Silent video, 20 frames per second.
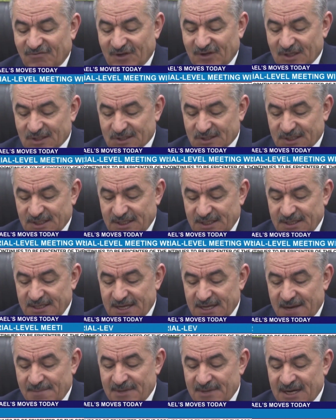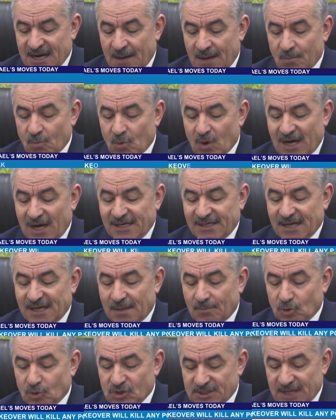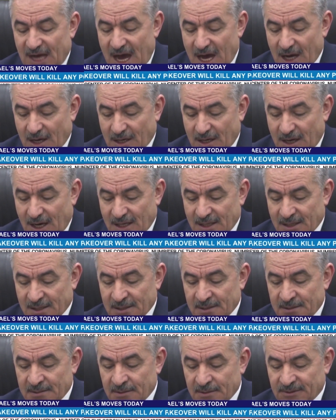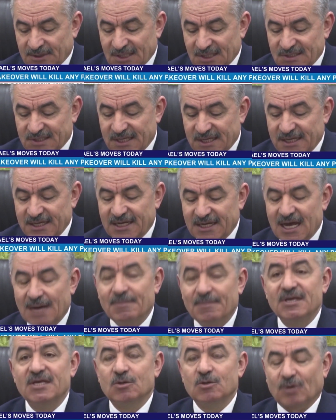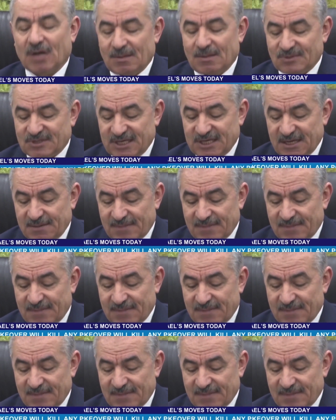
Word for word: will declare its state based on the armistice lines from before the